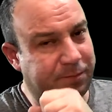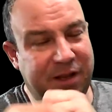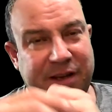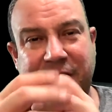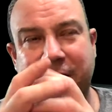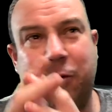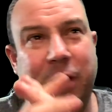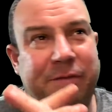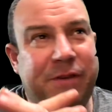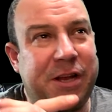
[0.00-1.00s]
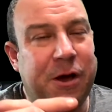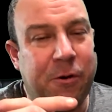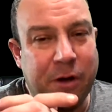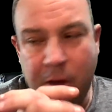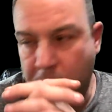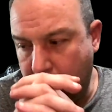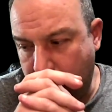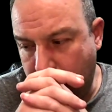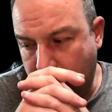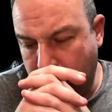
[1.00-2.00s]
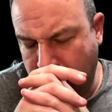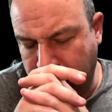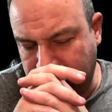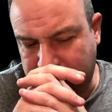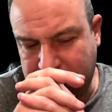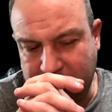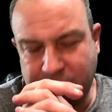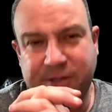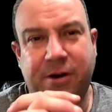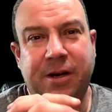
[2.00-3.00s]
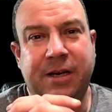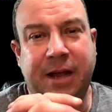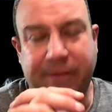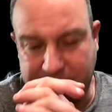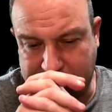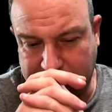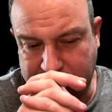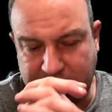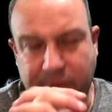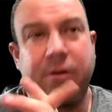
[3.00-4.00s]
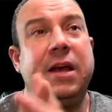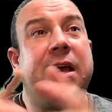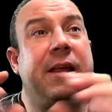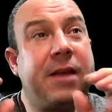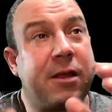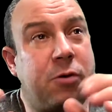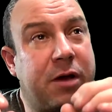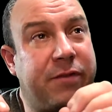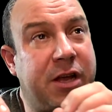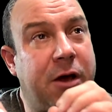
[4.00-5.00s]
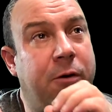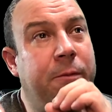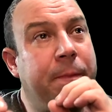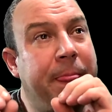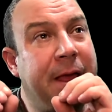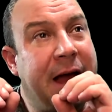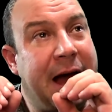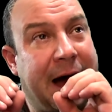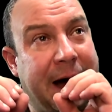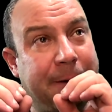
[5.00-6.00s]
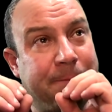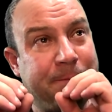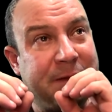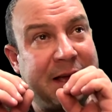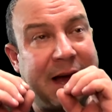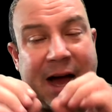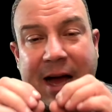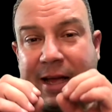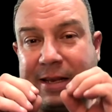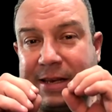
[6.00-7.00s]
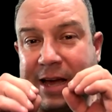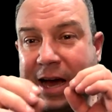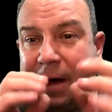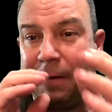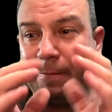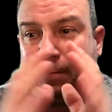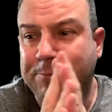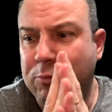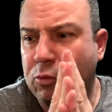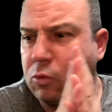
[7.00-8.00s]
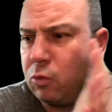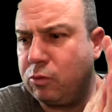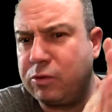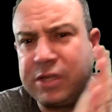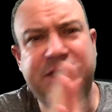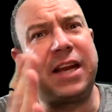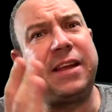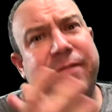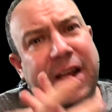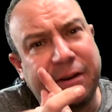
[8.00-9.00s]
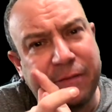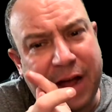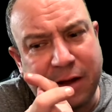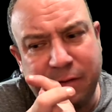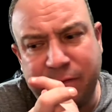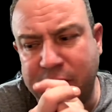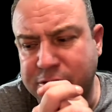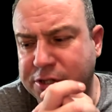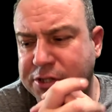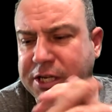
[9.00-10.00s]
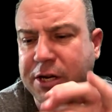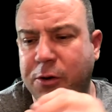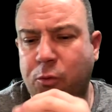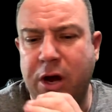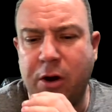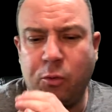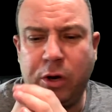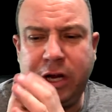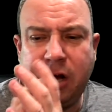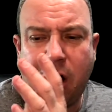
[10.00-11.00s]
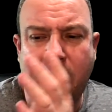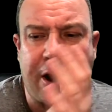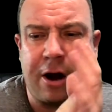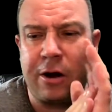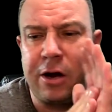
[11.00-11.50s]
another quick video. I always starting to have it tickle in my throat. Another quick video on the study of vector valued functions here, where we are